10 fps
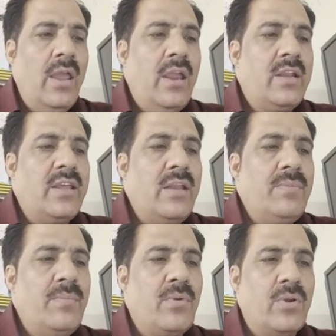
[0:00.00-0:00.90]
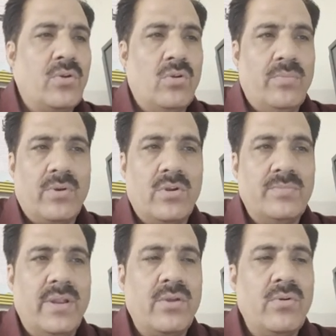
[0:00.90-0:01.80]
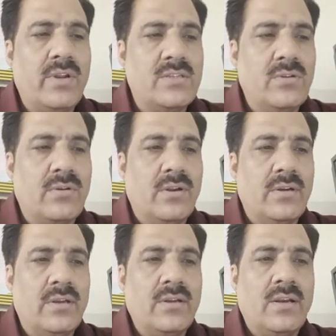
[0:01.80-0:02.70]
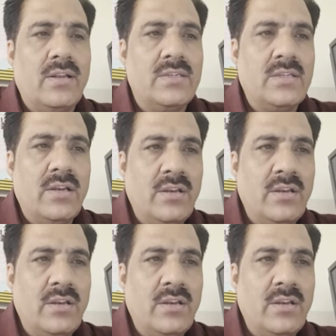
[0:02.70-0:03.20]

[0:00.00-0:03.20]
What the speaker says: It can be a bronchiole because bronchiole does not contain cartilage.